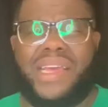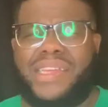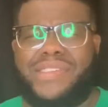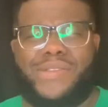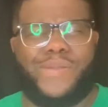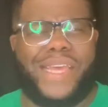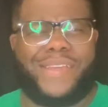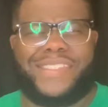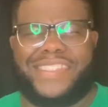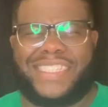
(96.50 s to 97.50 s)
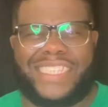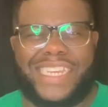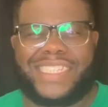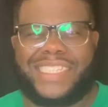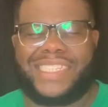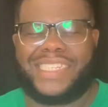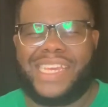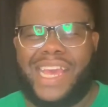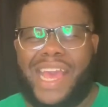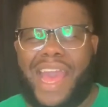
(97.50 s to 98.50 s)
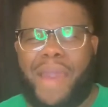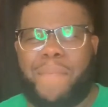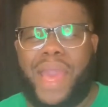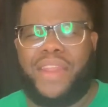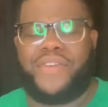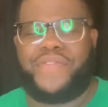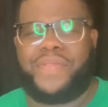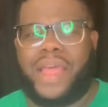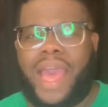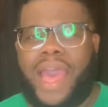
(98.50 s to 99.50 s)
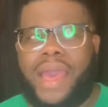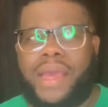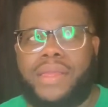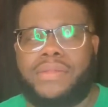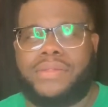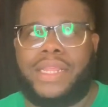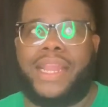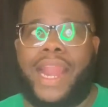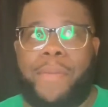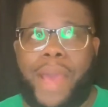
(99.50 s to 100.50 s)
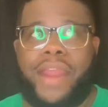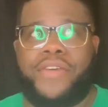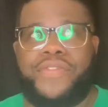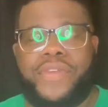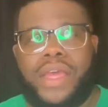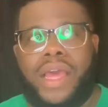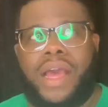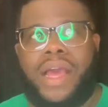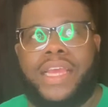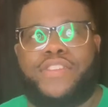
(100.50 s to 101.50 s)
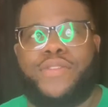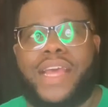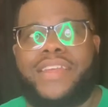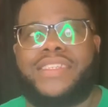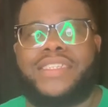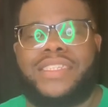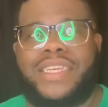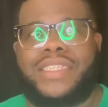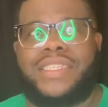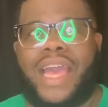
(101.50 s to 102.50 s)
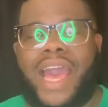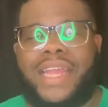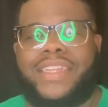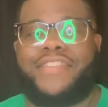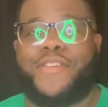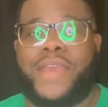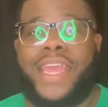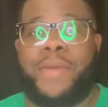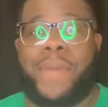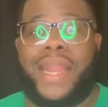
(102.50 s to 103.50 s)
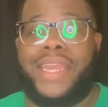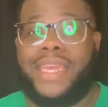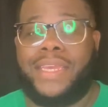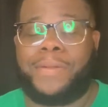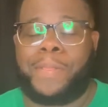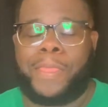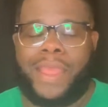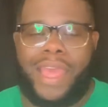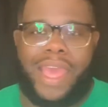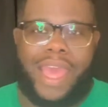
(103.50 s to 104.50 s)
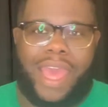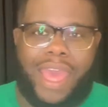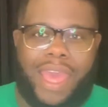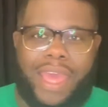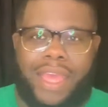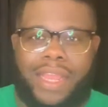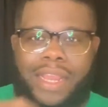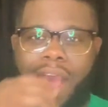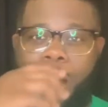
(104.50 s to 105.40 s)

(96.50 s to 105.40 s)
2006, I might have, I not I might have. In 2006, I dislocated my knee, and I